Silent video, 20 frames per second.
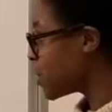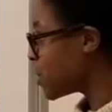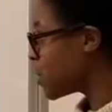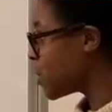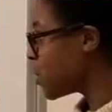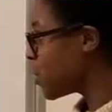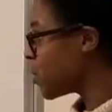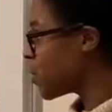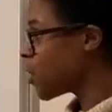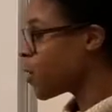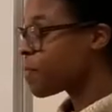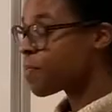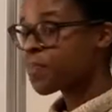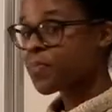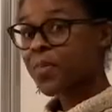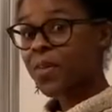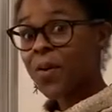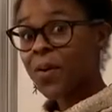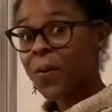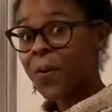to
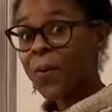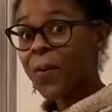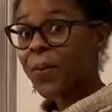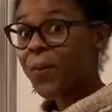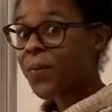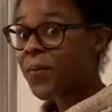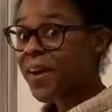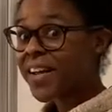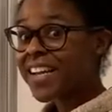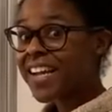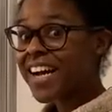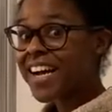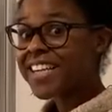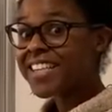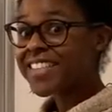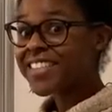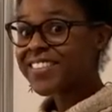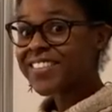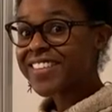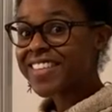
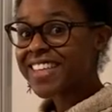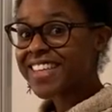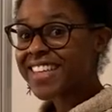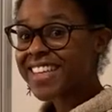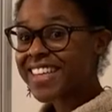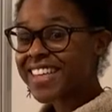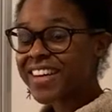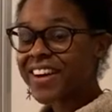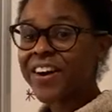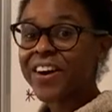100.